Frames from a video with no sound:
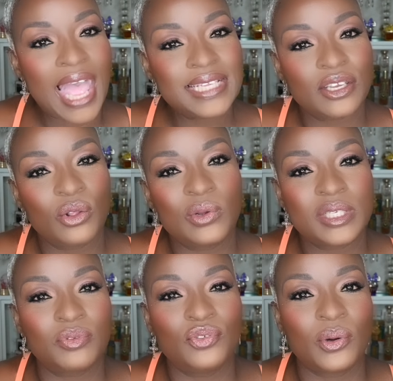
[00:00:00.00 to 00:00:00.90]
As
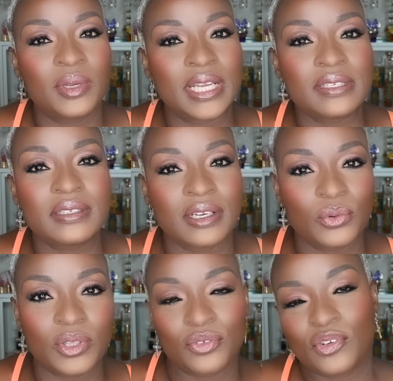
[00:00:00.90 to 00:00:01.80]
always, before we get
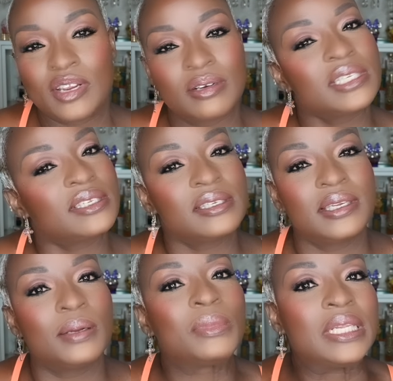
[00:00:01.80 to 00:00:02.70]
started with the fragrances,
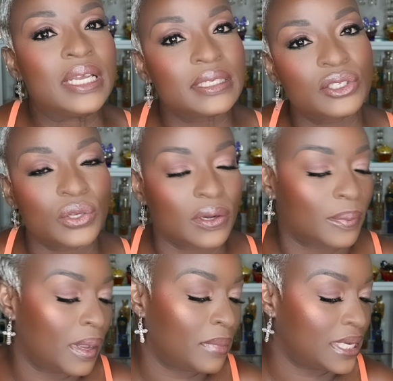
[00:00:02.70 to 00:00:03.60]
them, let's talk
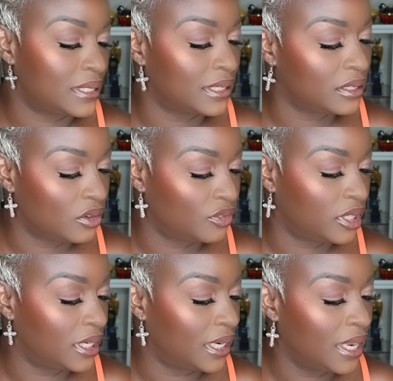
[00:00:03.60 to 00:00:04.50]
about my scent of the
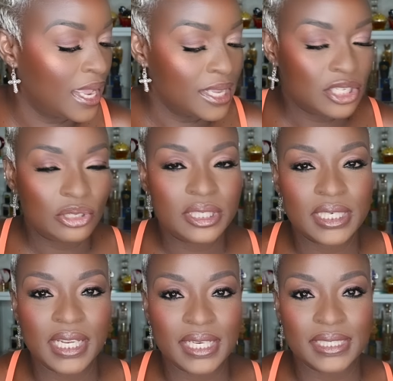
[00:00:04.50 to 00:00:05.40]
day. So
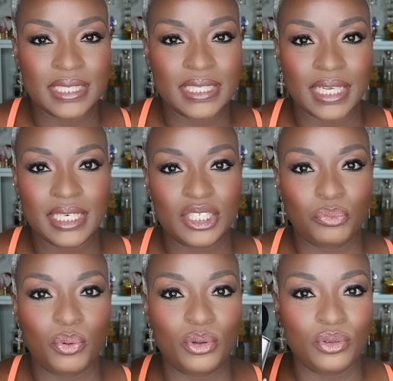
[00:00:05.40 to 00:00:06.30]
today I decided to
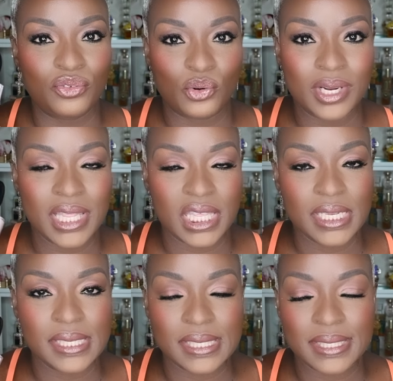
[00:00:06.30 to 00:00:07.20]
pull for
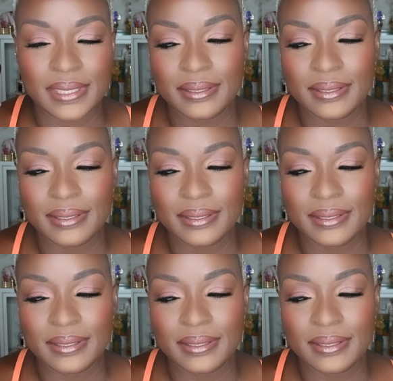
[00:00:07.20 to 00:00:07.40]
this